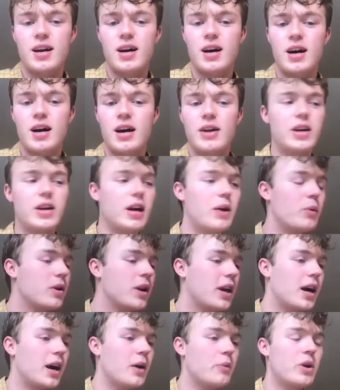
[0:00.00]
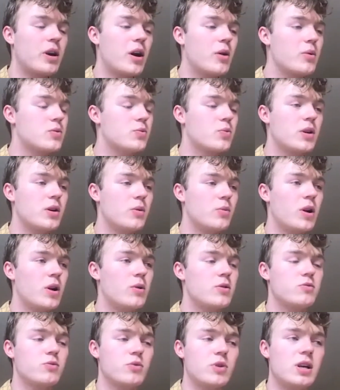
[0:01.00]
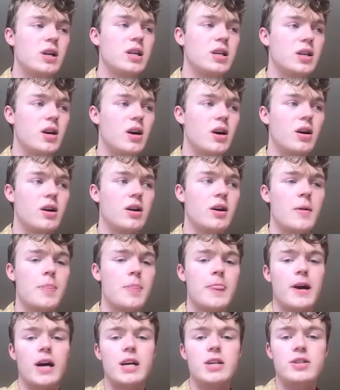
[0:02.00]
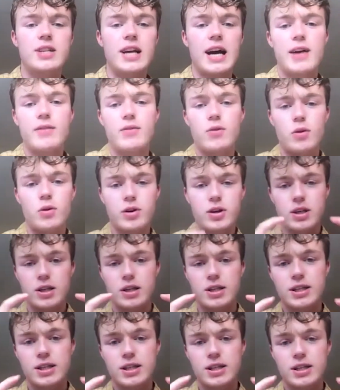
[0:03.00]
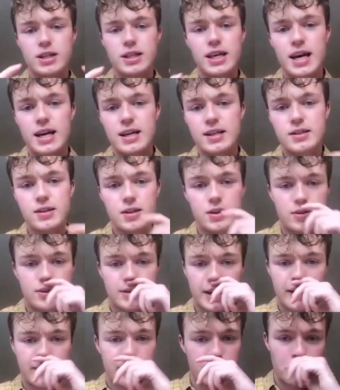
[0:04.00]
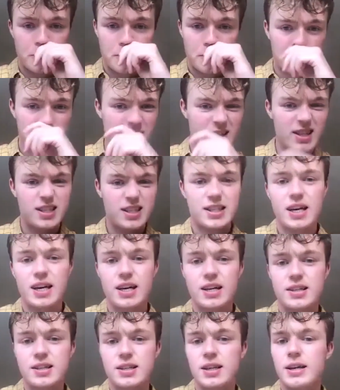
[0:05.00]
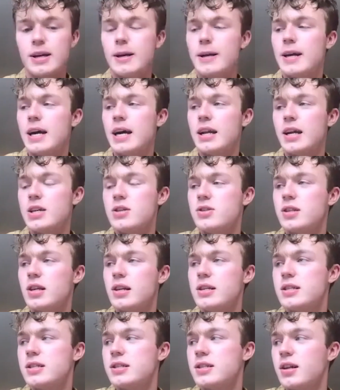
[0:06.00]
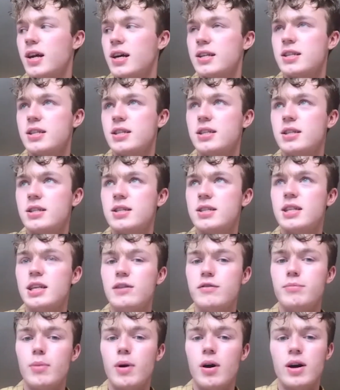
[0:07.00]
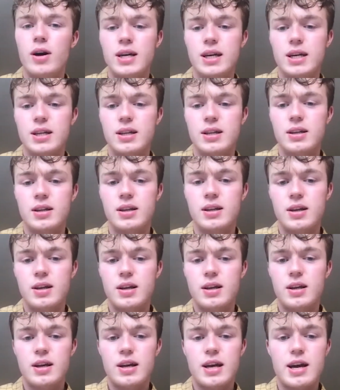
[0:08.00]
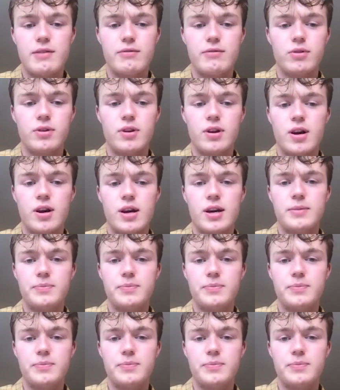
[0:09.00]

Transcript: I think when I was really young, I used to have it on cassettes. So I used to have comedy on cassettes and I used to listen to Steve Martin every night.